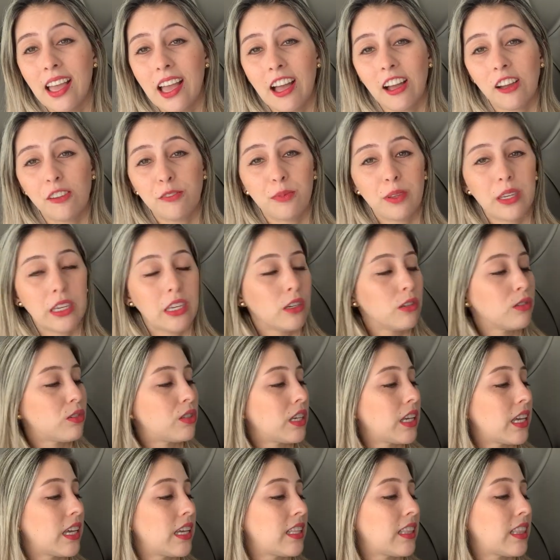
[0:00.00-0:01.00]
I've been
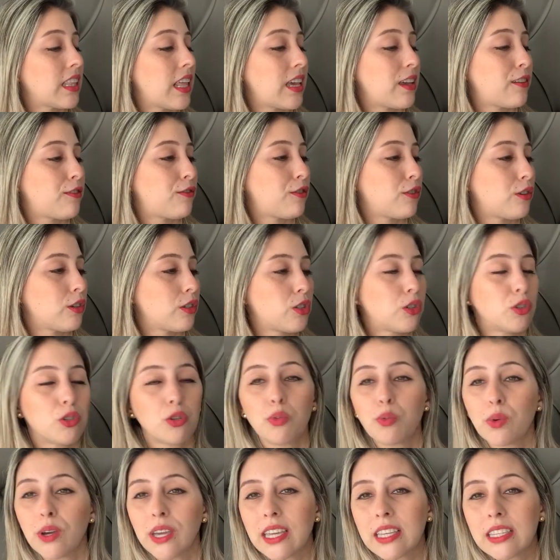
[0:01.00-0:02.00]
using it like for 2
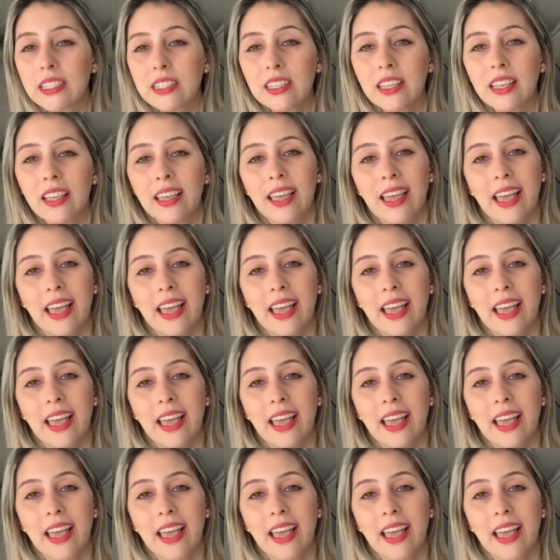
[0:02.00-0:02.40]
weeks